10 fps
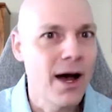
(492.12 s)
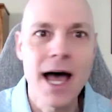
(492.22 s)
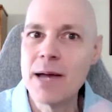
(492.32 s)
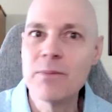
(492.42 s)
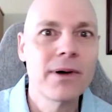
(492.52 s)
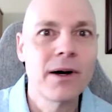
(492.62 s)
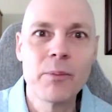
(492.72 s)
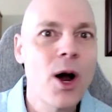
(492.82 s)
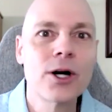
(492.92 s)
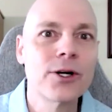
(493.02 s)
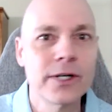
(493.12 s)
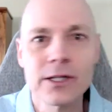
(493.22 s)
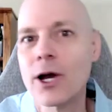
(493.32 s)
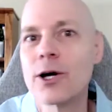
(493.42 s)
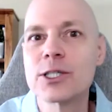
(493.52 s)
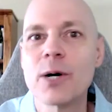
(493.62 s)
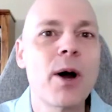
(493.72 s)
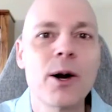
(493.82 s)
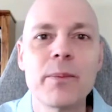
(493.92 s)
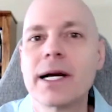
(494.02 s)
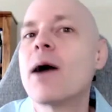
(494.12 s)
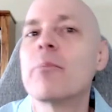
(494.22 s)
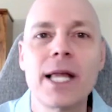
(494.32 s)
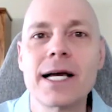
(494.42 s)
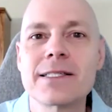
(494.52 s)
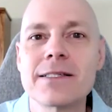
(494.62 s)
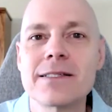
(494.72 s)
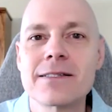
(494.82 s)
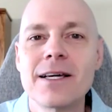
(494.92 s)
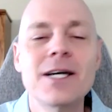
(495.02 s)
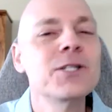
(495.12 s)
I'm a partner in large apartment complexes.